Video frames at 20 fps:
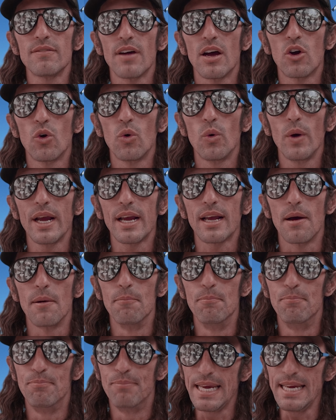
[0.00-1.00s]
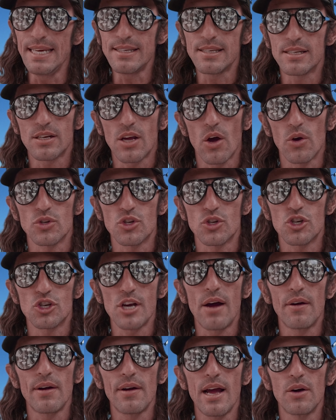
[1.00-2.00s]
a quick Beast Coast
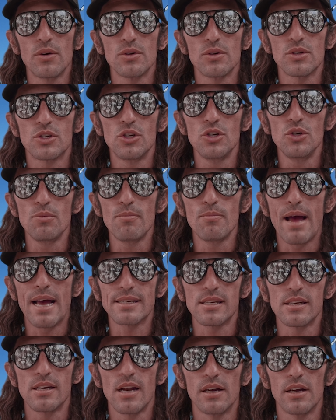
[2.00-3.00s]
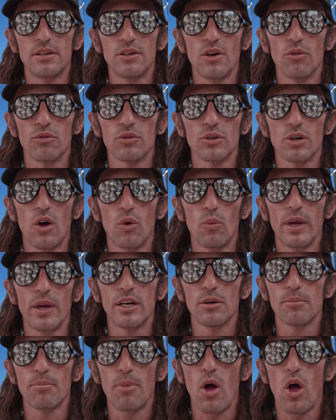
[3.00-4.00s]
shout out to Massanutten overall
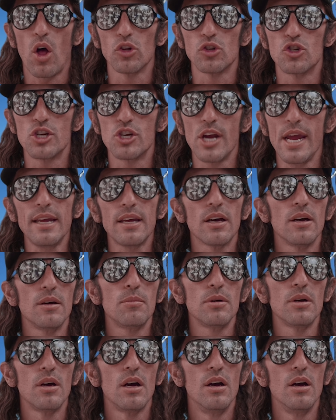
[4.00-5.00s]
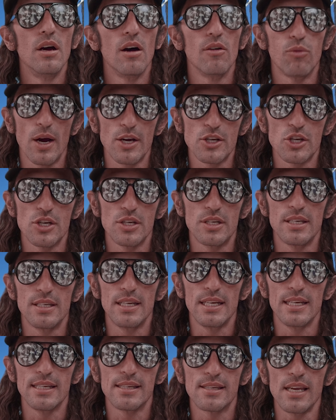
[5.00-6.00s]
winner Paul Jacob of Washington,
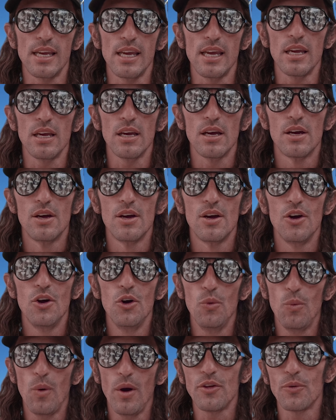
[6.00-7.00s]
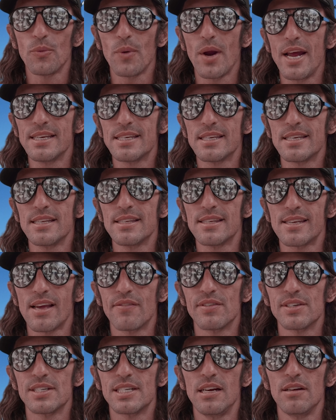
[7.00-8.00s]
D.C., who won the race in
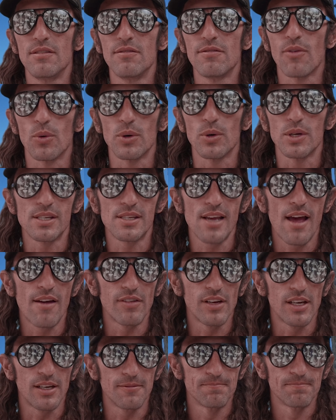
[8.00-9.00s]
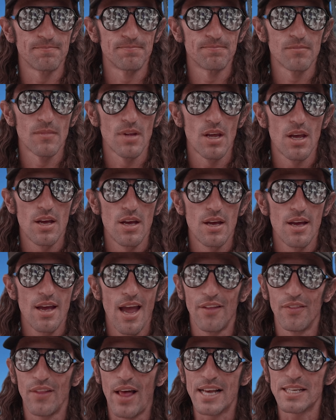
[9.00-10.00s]
1747.
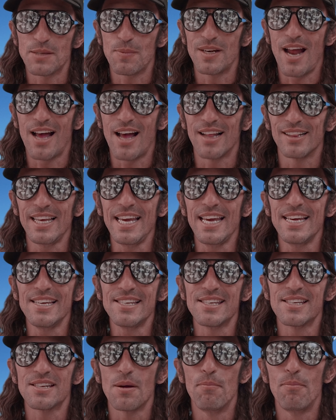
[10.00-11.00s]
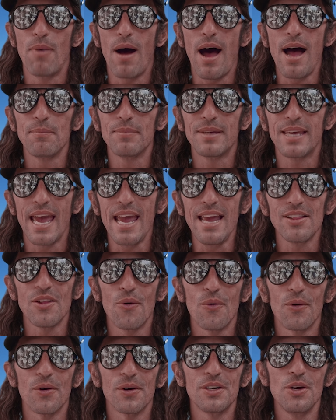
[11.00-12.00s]
And last but not least, Bob
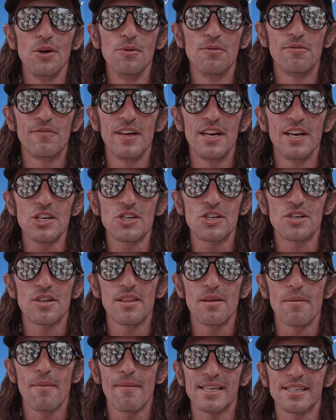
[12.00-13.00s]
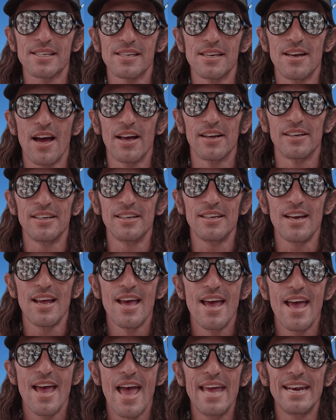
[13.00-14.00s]
Gaylord, who finished the Massanutten
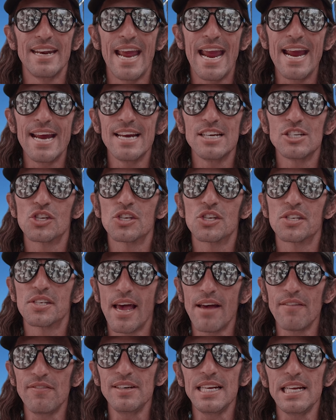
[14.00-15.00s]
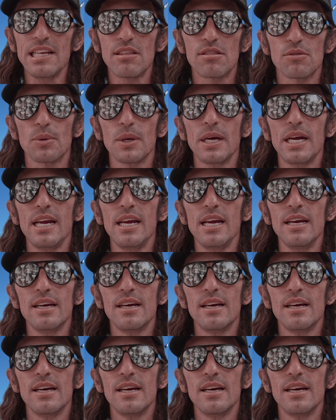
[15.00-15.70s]
at age 73